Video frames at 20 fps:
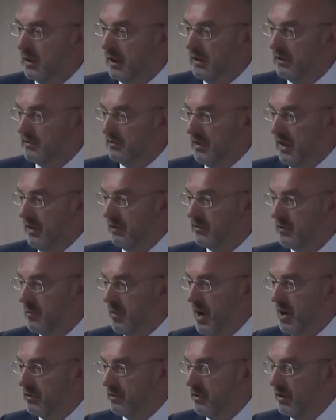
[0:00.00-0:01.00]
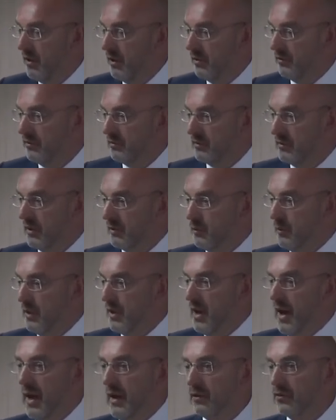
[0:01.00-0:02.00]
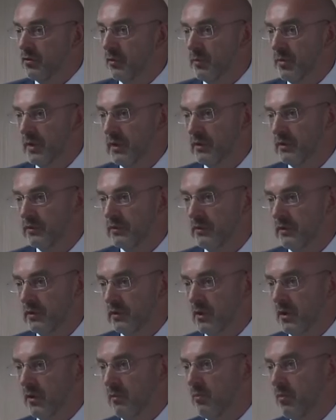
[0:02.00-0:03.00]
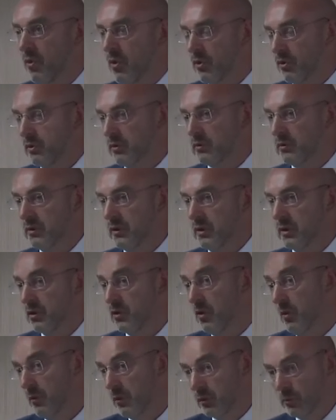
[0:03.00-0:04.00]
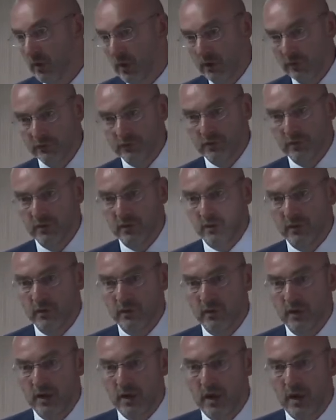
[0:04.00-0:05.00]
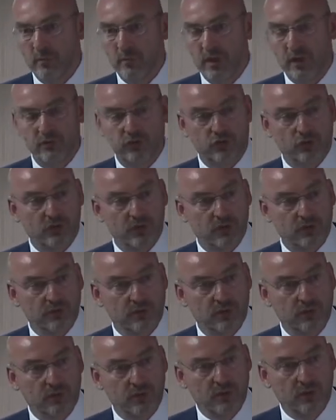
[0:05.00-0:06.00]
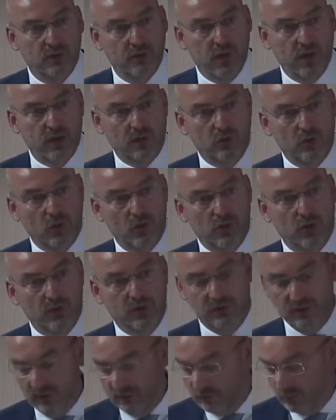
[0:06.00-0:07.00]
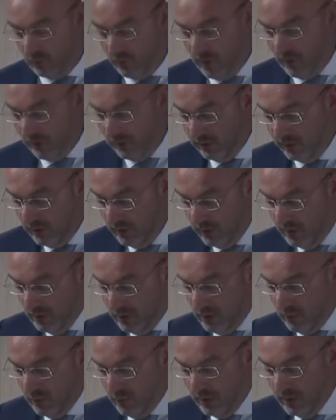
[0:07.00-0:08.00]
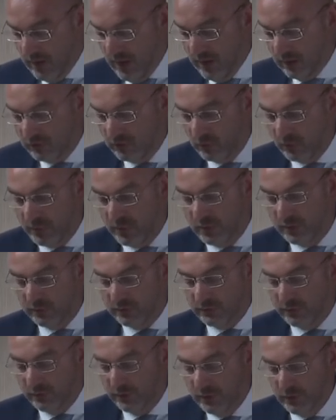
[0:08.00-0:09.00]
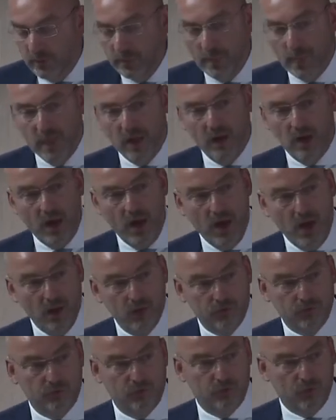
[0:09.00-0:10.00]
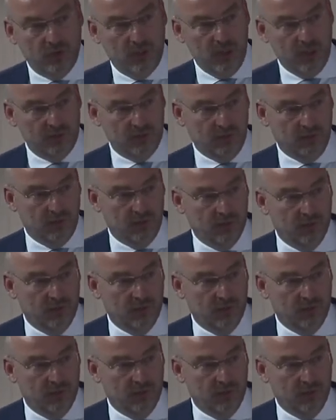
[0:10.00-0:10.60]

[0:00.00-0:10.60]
it says about us that we like to build a moral commonwealth. I mentioned it, I call it this way. We like to build a house together